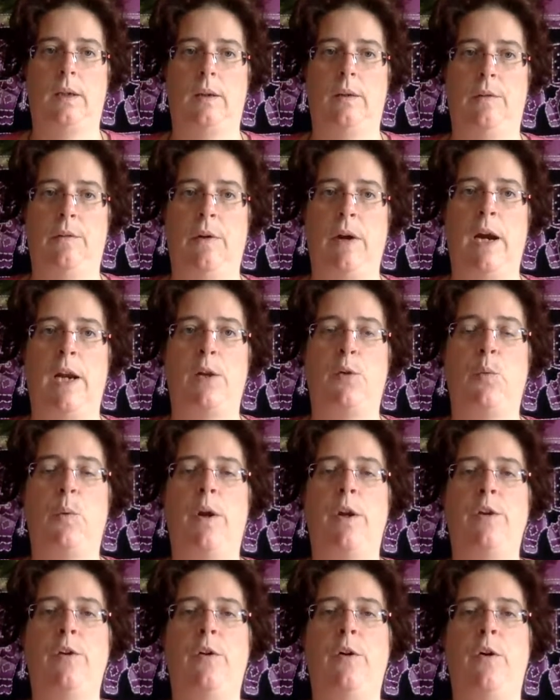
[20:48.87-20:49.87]
Right,
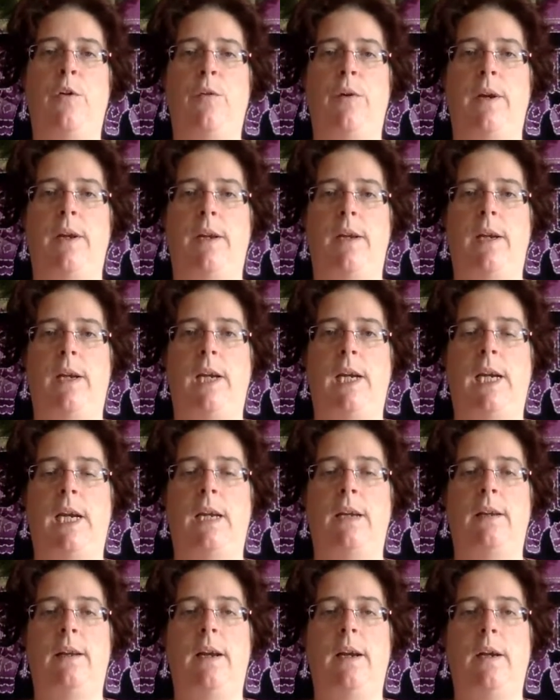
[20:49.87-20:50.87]
when you are ready, you
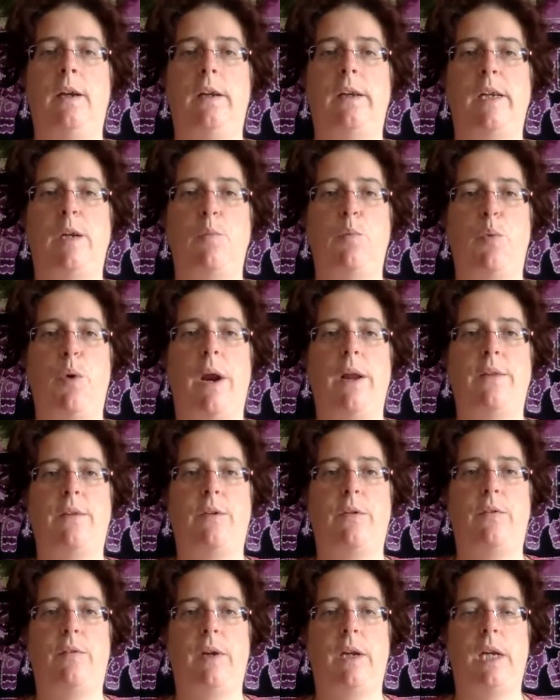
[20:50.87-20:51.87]
can take a deep breath to
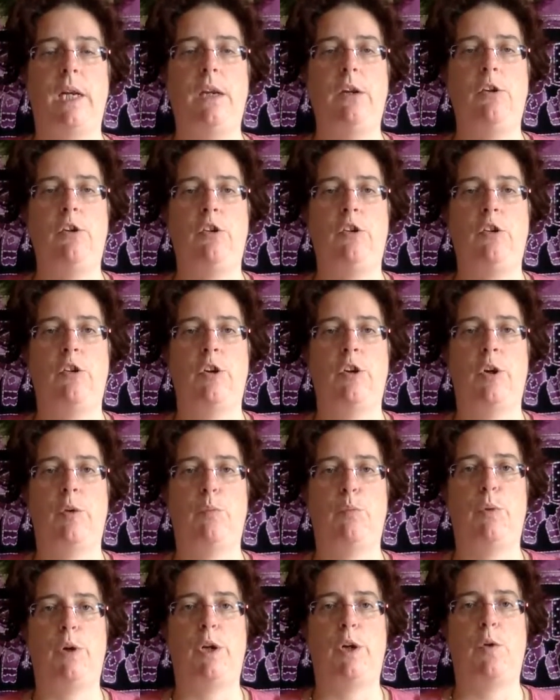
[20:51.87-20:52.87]
finish.
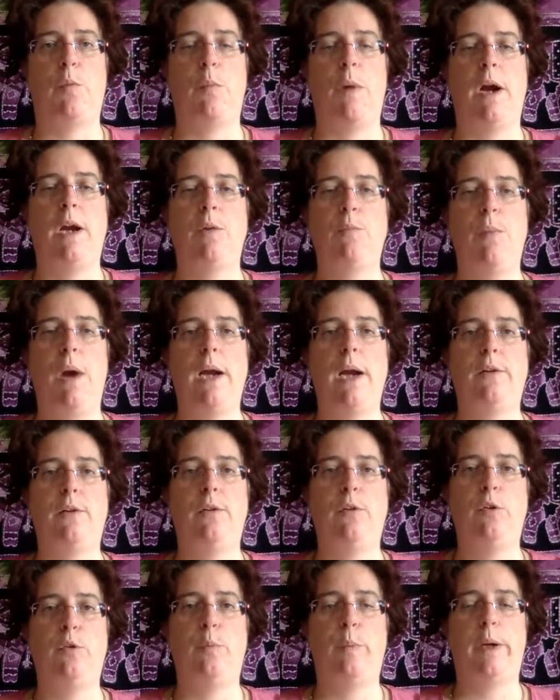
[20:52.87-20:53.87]
Bring your mind back to
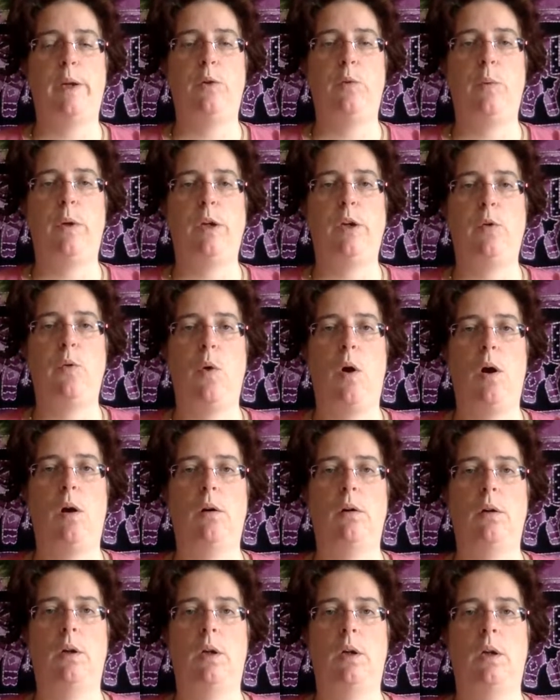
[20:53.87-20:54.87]
the space where you are
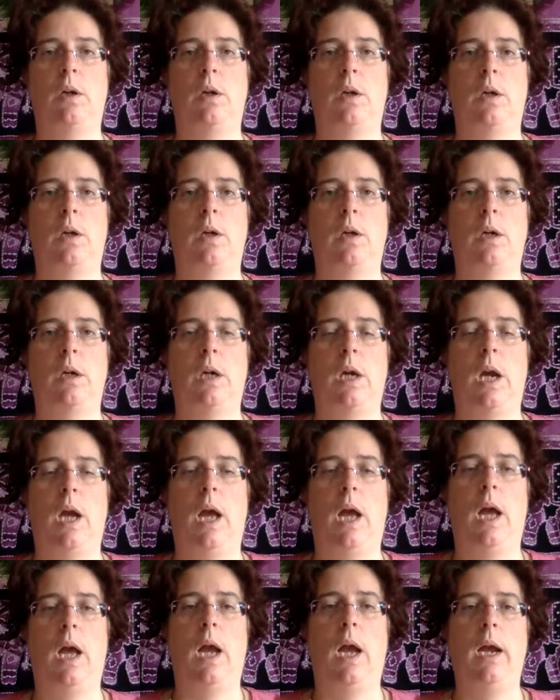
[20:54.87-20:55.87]

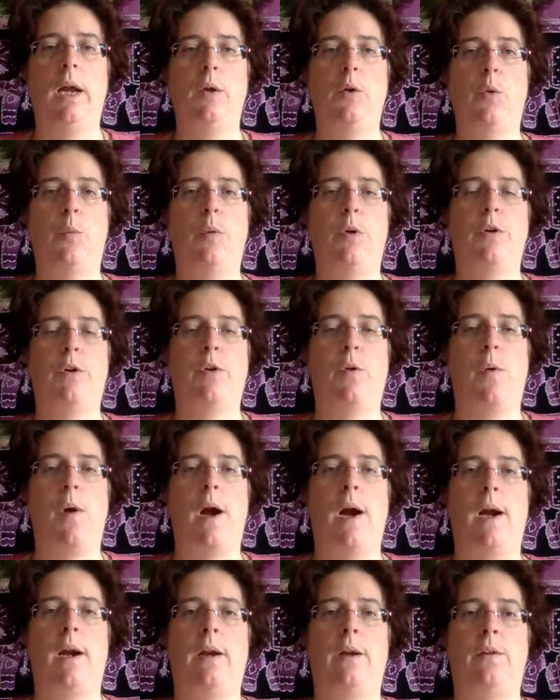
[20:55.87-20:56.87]
and open your
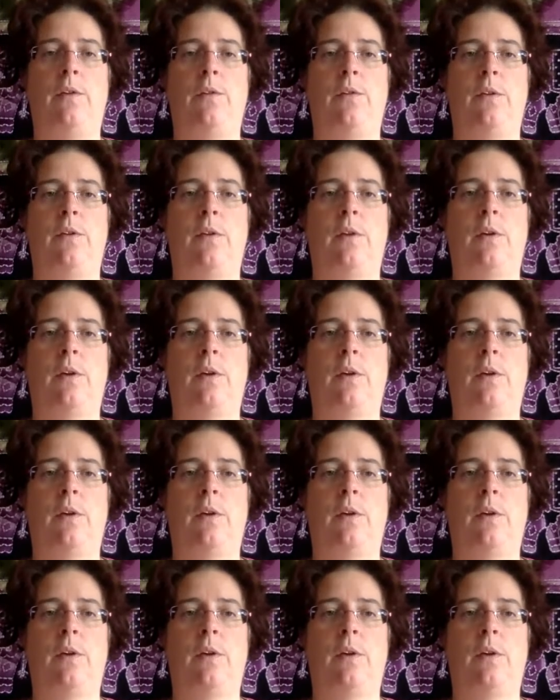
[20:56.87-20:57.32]
eyes.